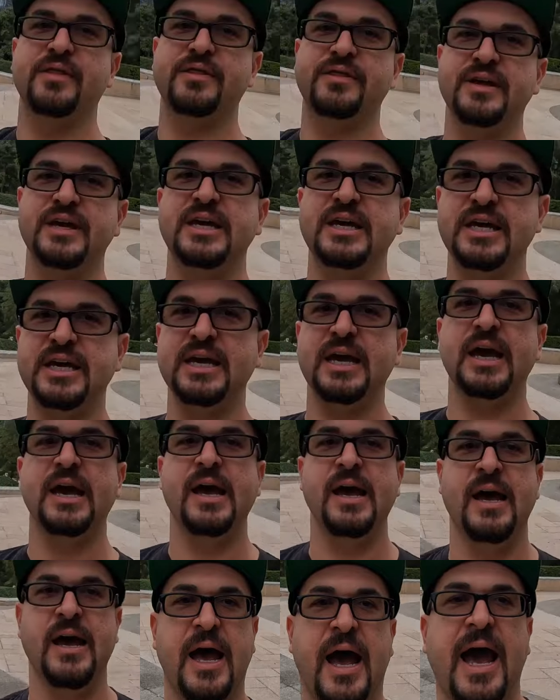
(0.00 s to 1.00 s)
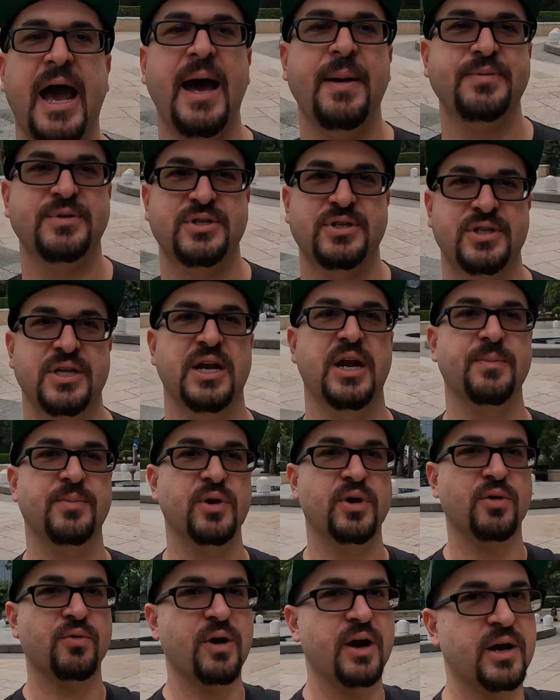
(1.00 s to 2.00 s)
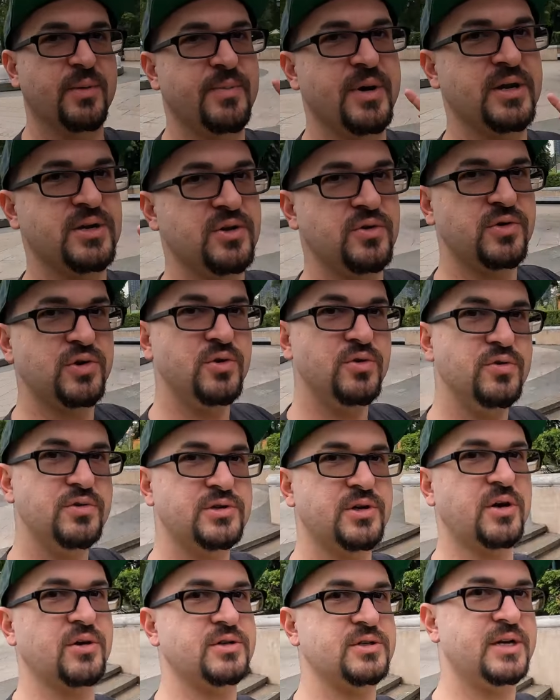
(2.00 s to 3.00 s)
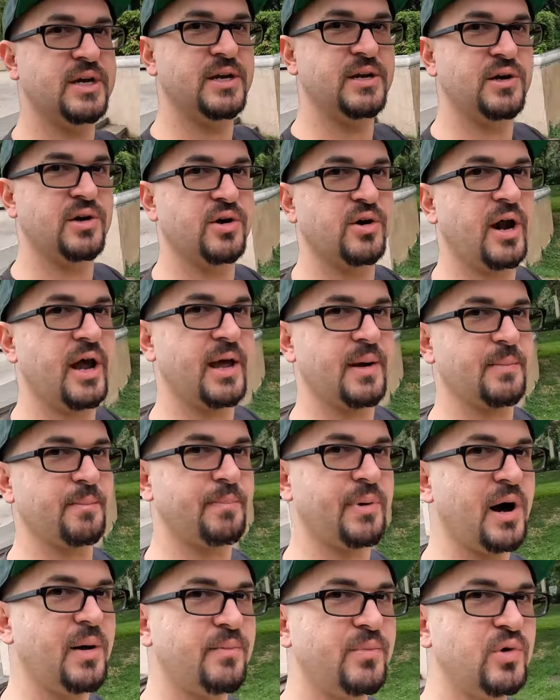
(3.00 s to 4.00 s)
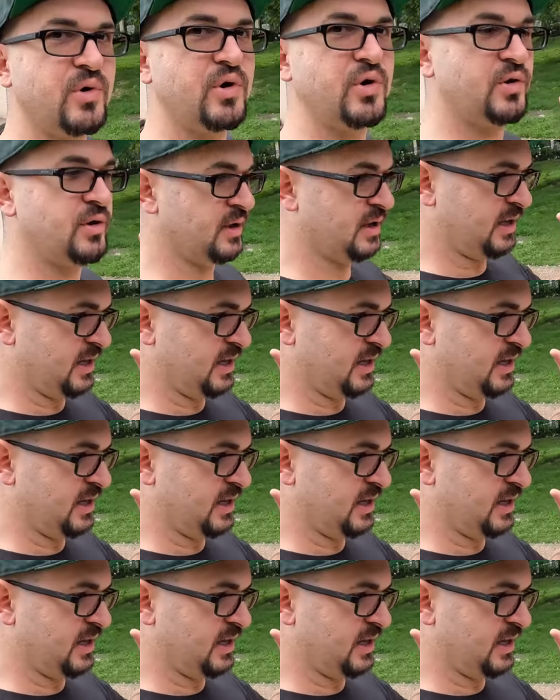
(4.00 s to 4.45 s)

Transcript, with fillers: The apps that I'm gonna recommend you use are Tinder and Bumble.